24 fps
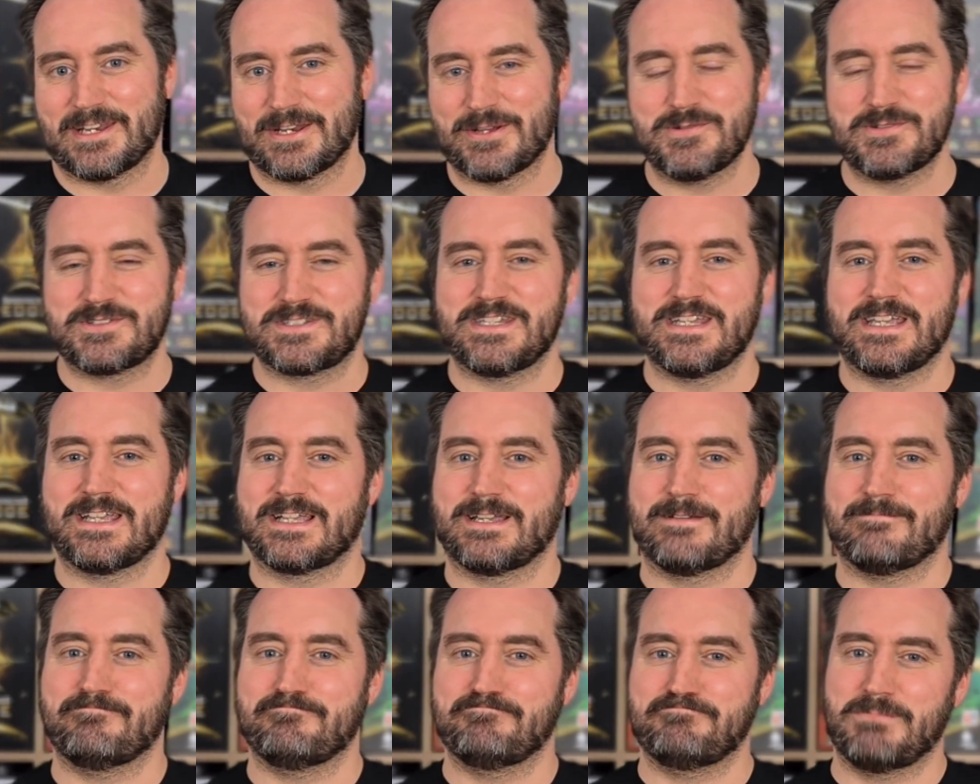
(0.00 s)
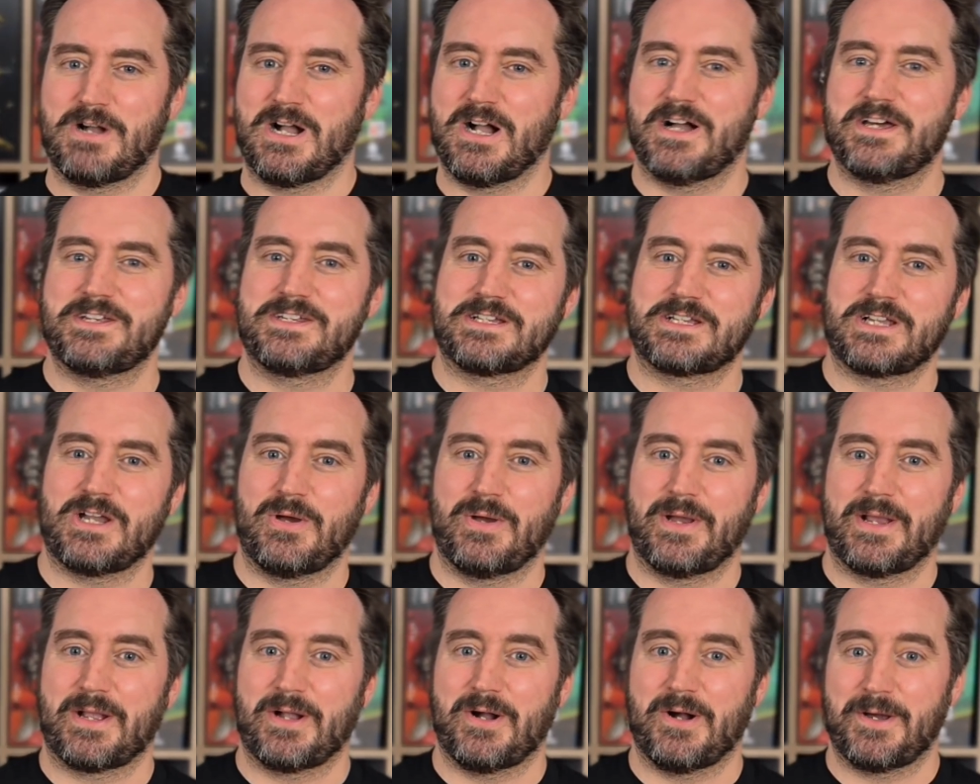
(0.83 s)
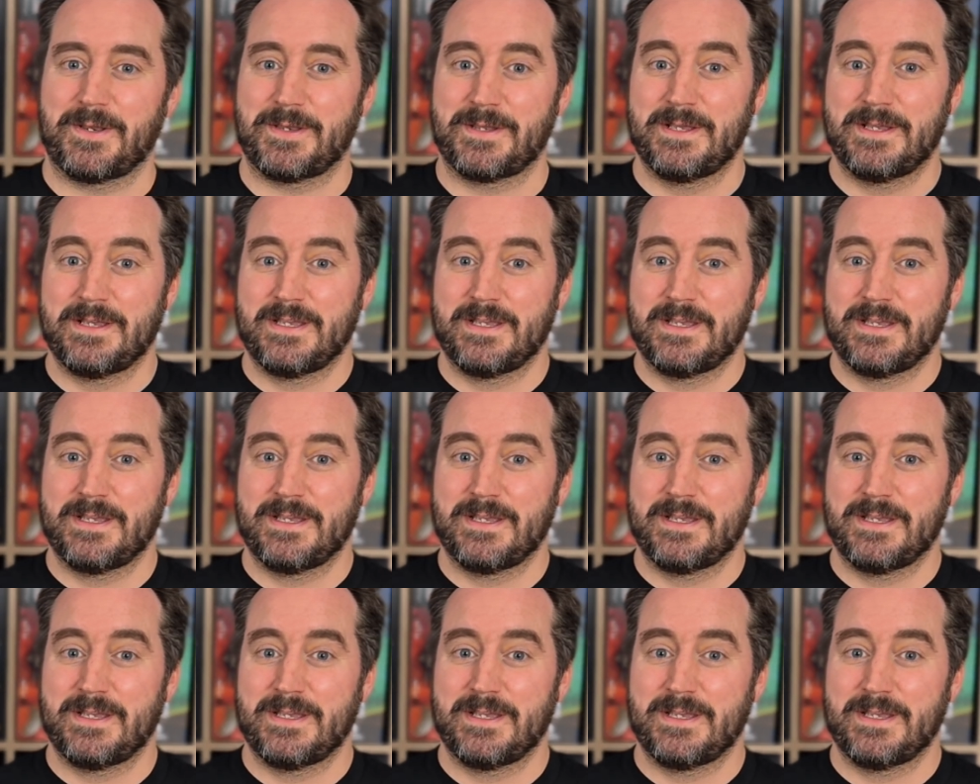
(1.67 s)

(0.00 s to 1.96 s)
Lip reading: looting and murder going on.